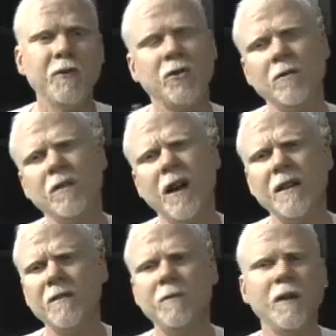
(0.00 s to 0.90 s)
certain
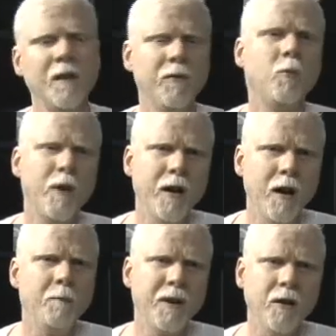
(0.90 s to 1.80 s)
kinds of for we,
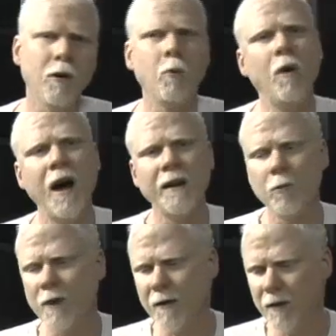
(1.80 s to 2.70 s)
a beer or wine or
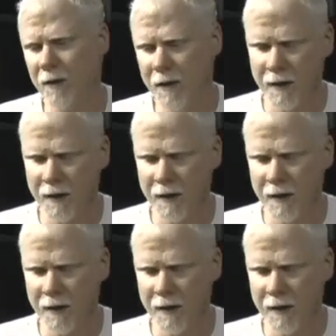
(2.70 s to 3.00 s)
whatever.